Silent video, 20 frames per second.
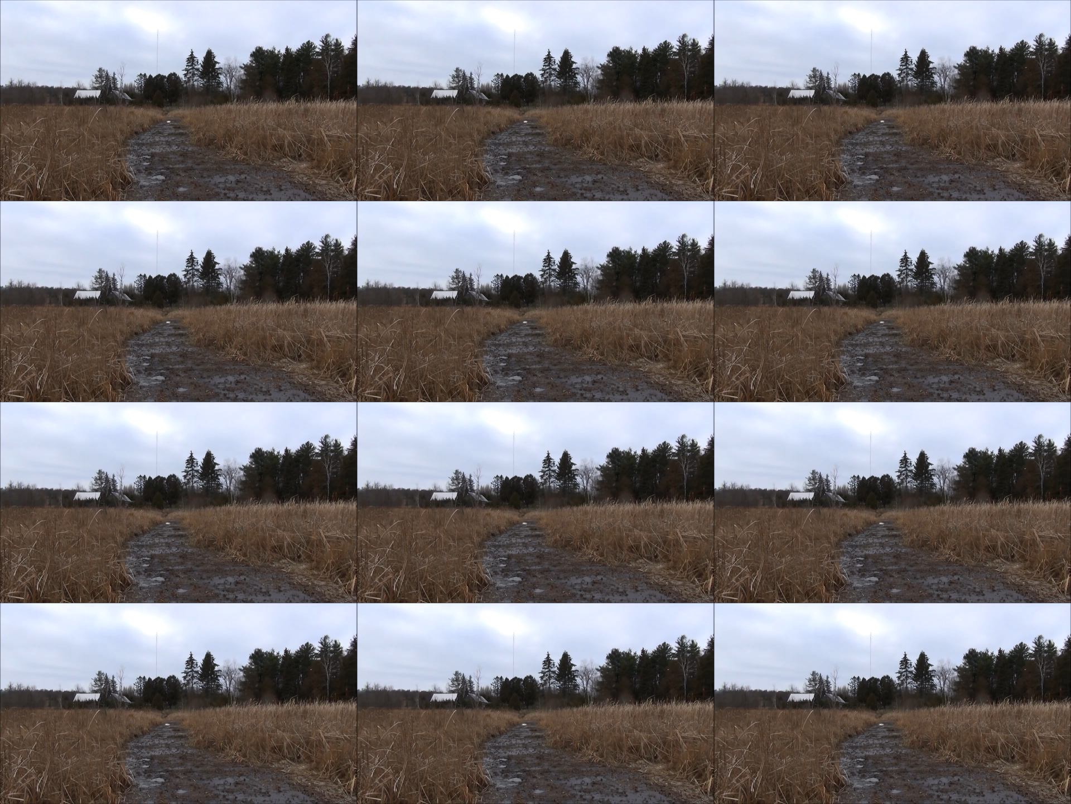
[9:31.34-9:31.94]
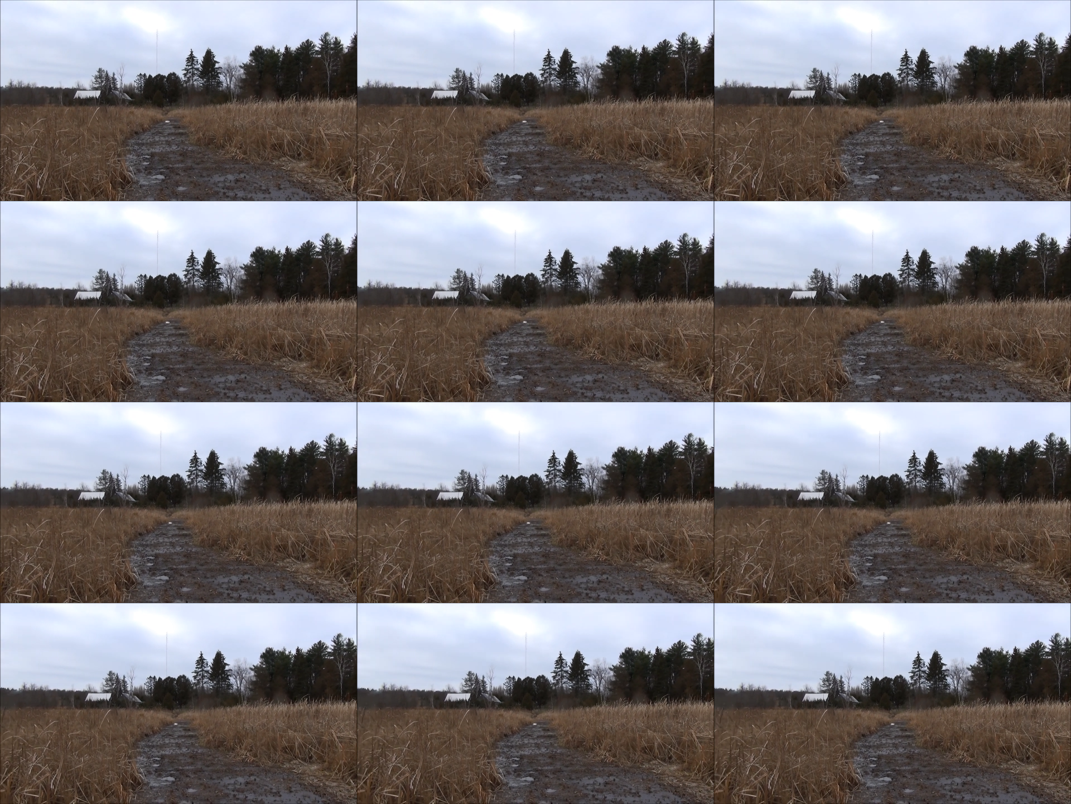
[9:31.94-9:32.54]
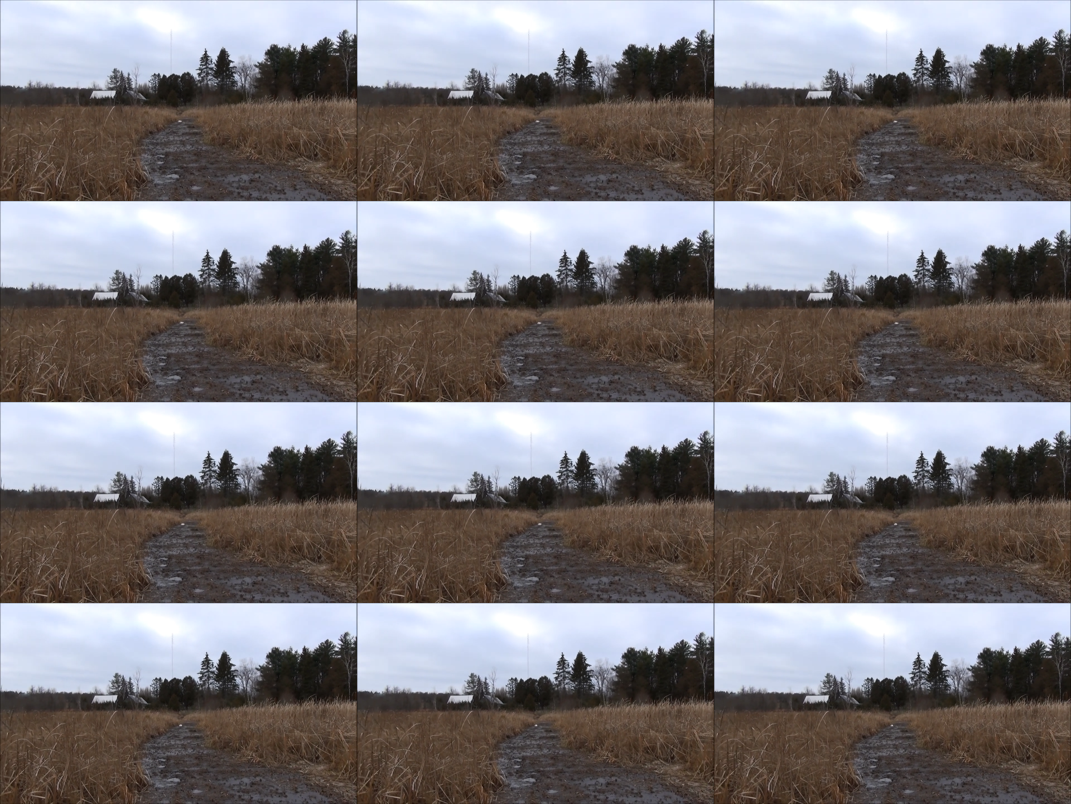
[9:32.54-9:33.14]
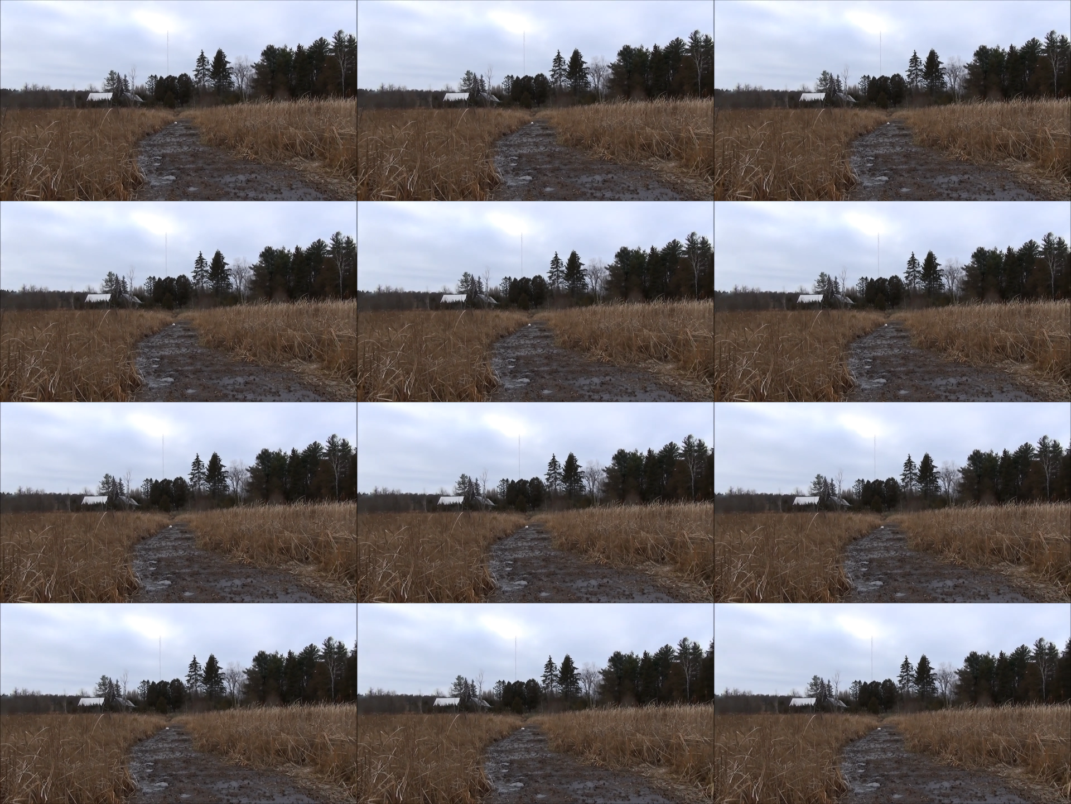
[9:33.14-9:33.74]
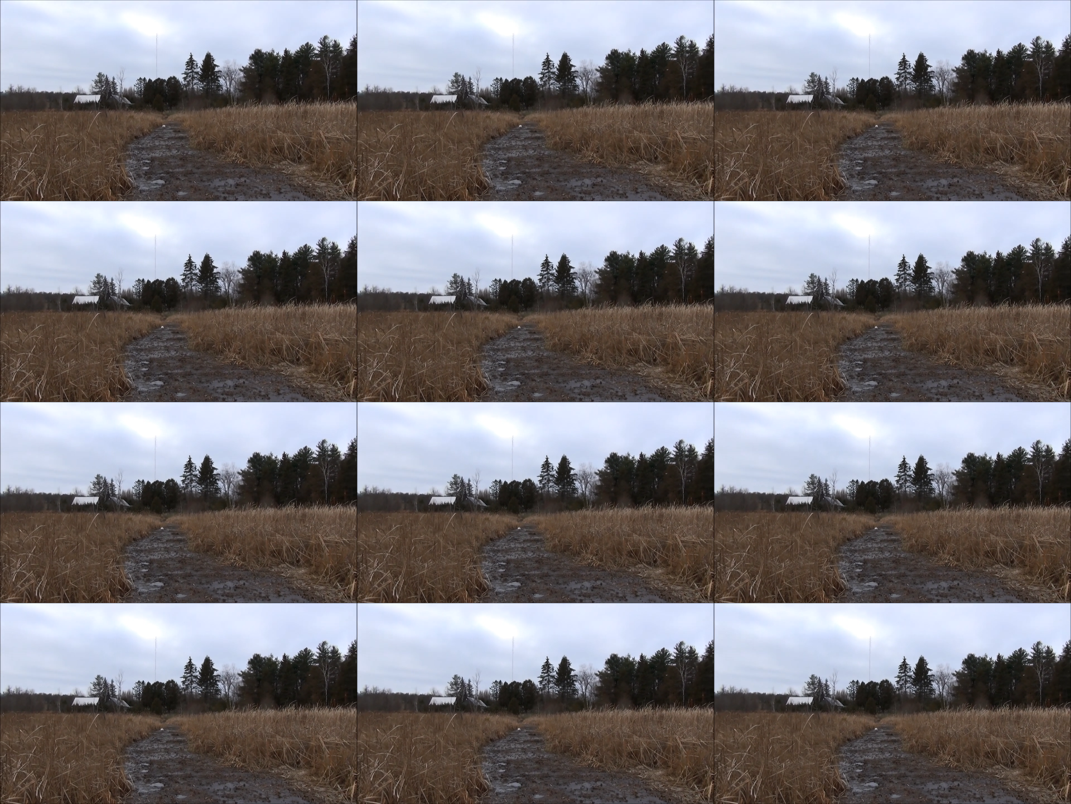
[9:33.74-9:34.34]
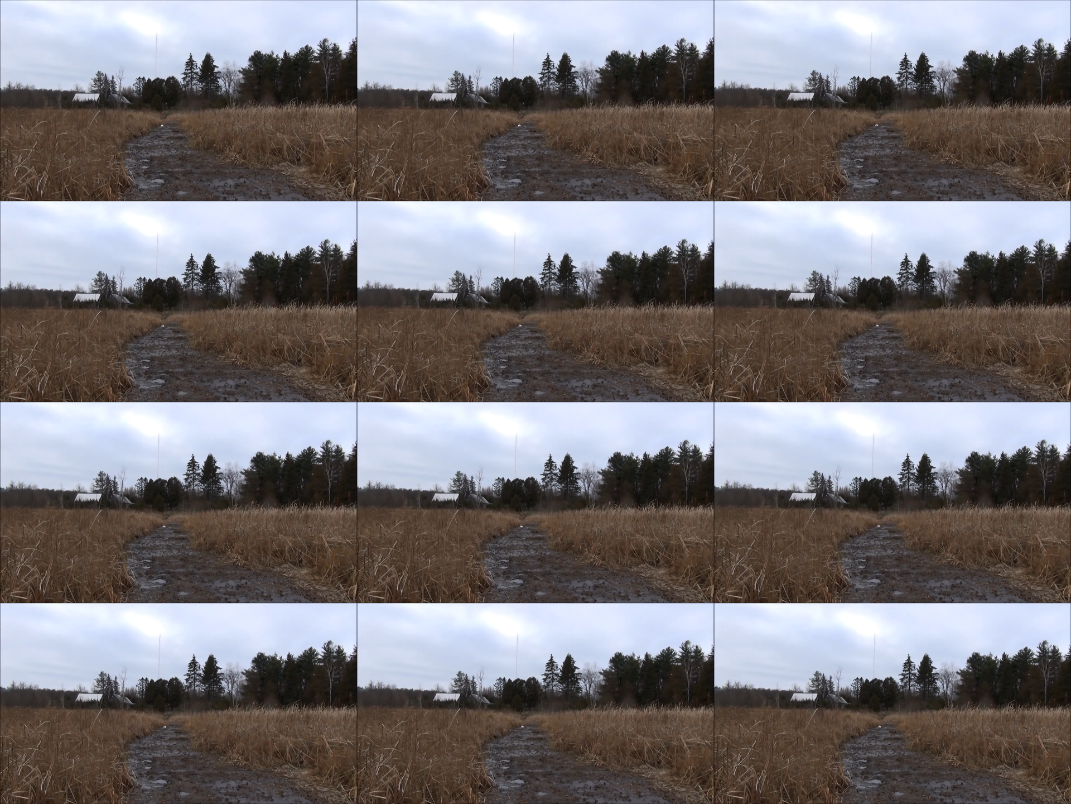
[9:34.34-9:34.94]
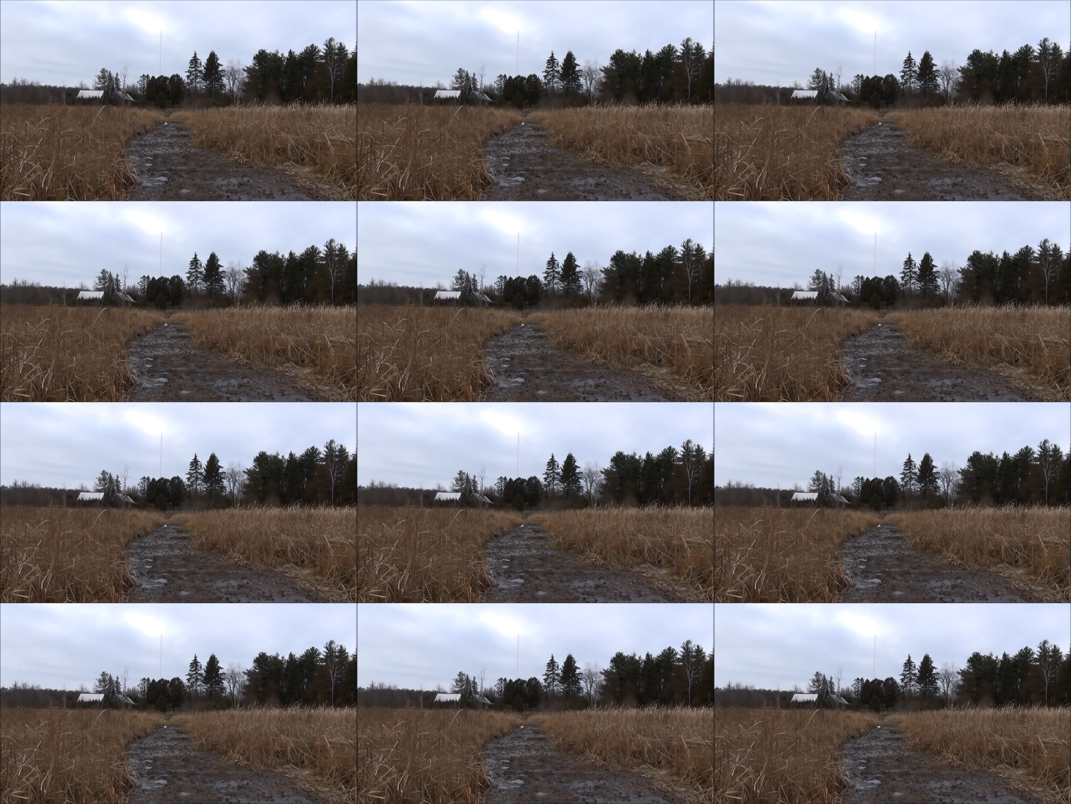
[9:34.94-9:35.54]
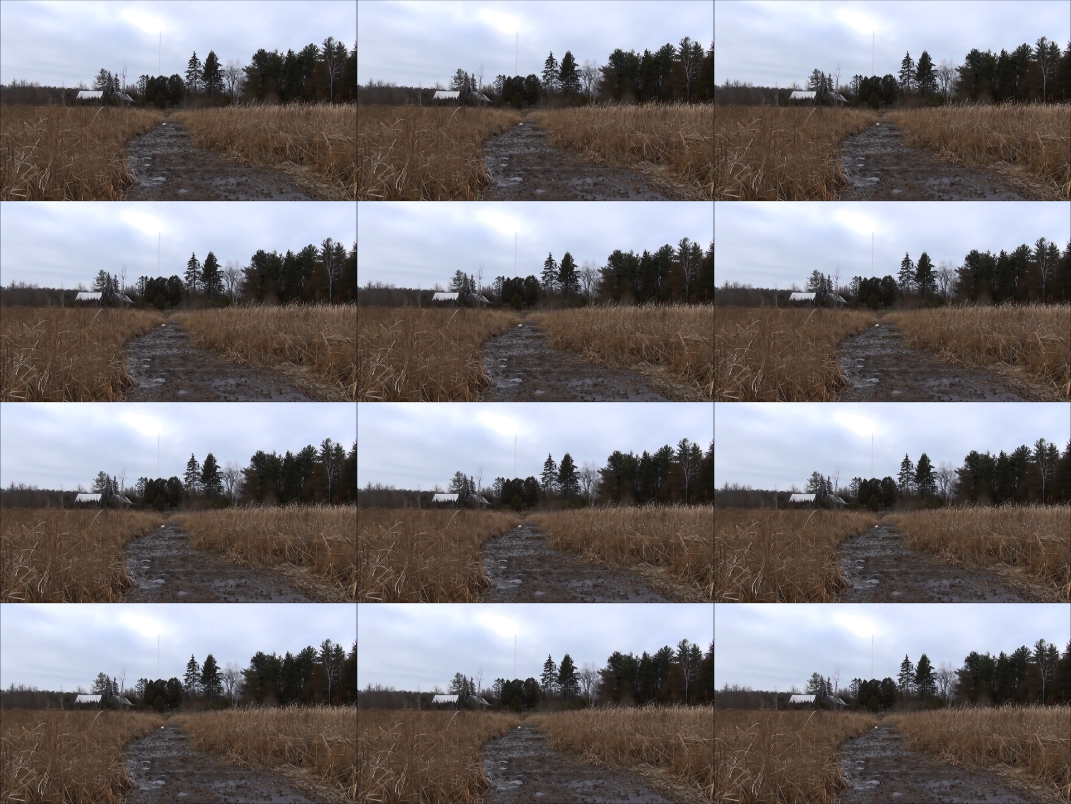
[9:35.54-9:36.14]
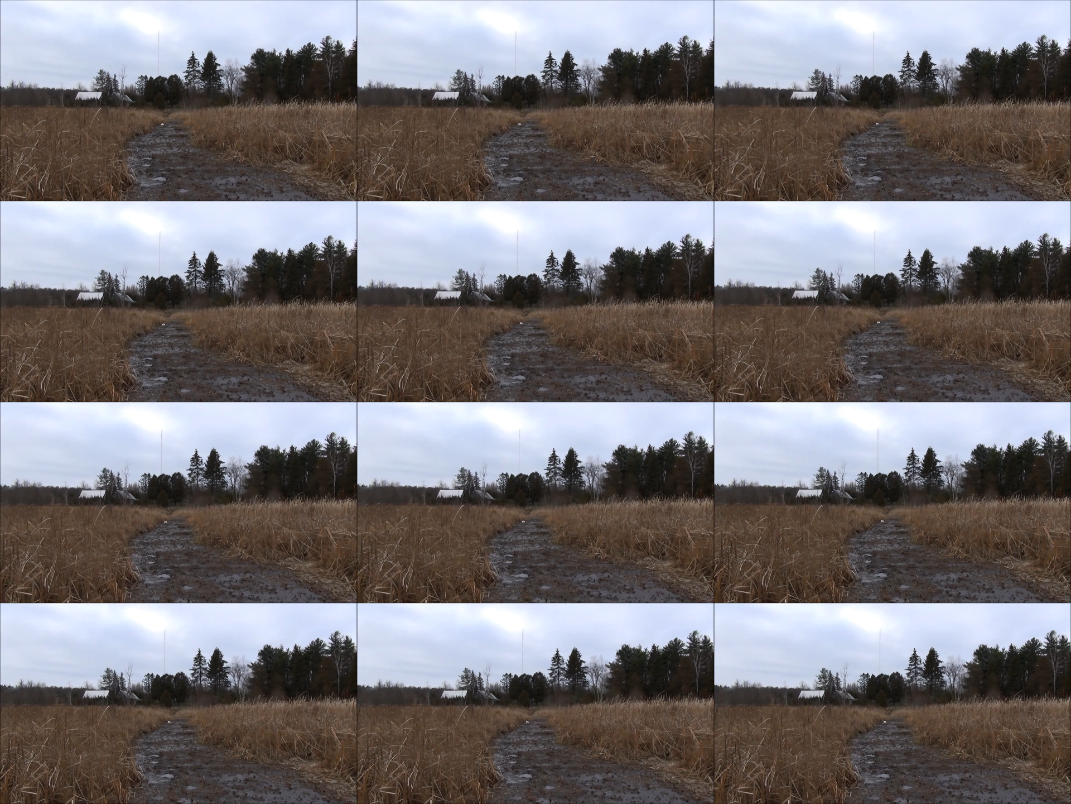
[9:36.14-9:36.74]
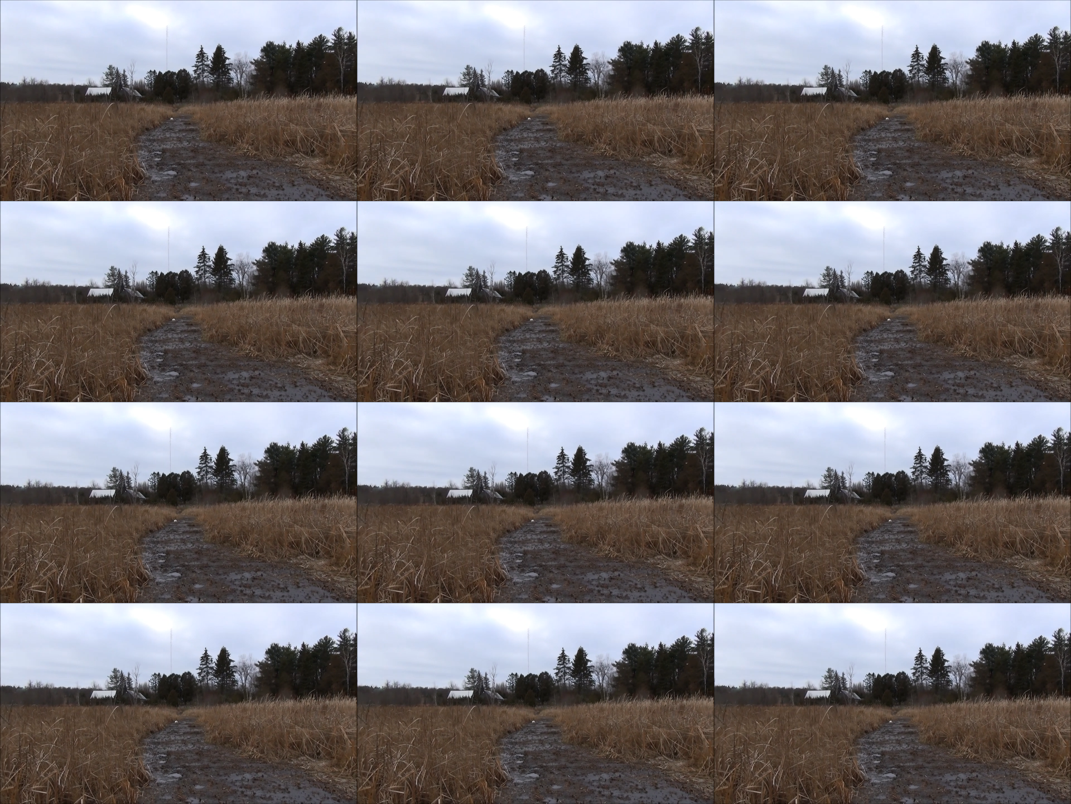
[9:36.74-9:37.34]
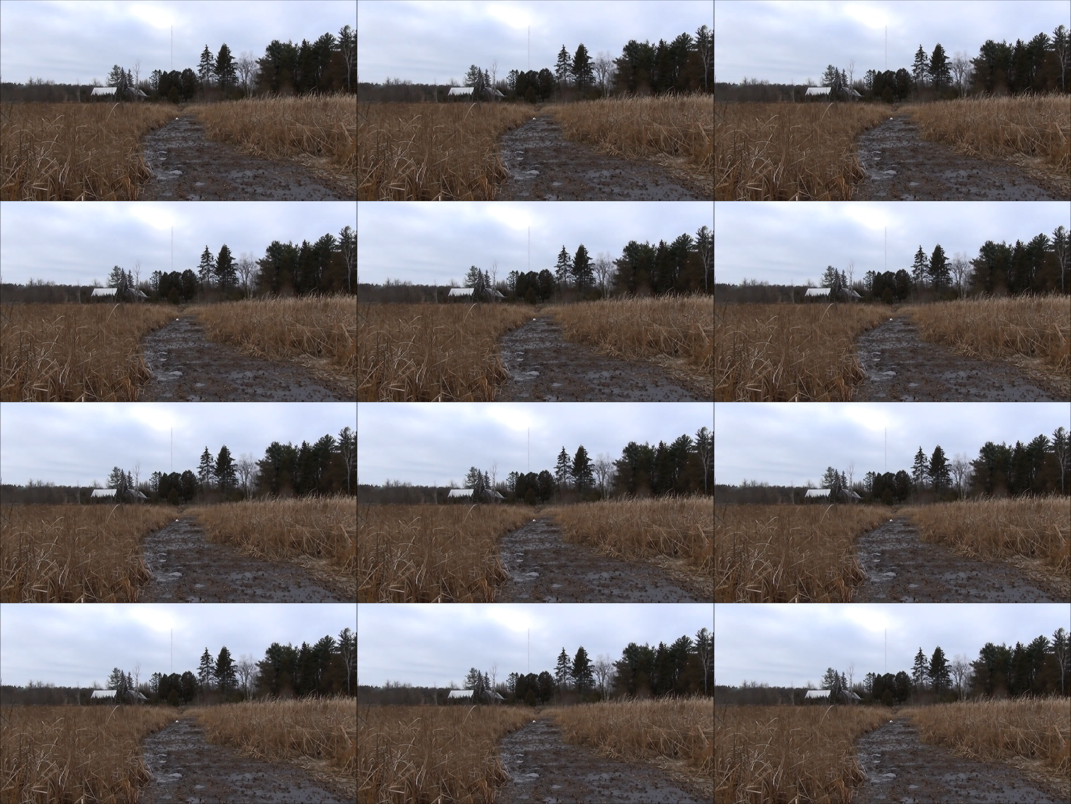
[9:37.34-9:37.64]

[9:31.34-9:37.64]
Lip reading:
[unreadable: no face in view]